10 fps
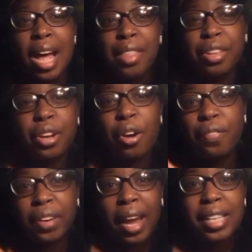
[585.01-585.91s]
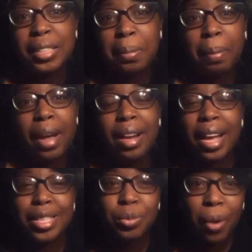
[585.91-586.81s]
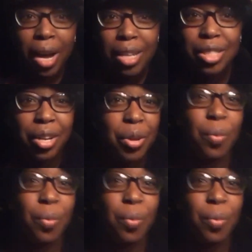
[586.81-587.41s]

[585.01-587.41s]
the notification bell as well so you